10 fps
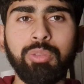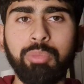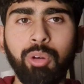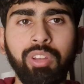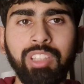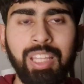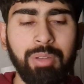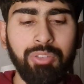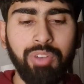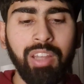bowling, they
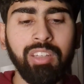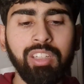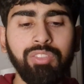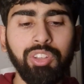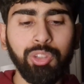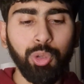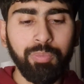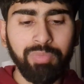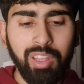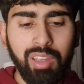may find it difficult.
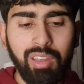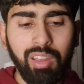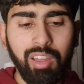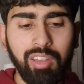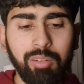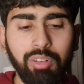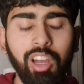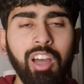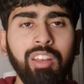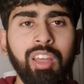And
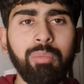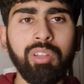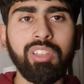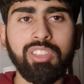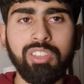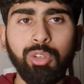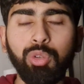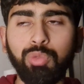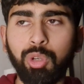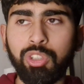Rehan Ahmed is
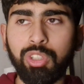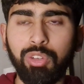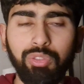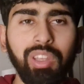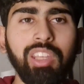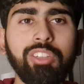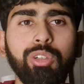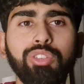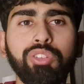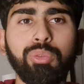still raw, so if he
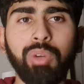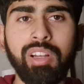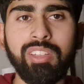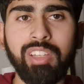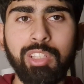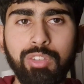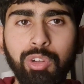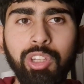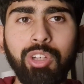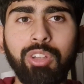goes for runs, then you've
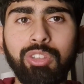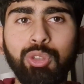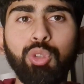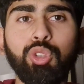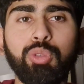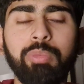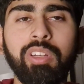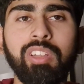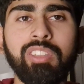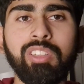only got two
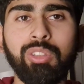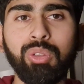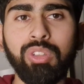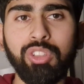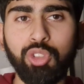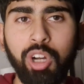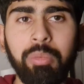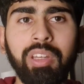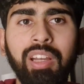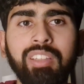spinners to do the job
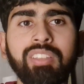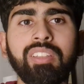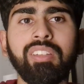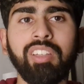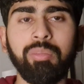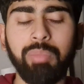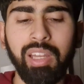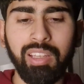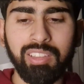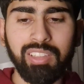against this Indian
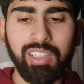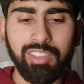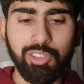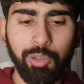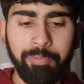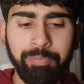batting side. So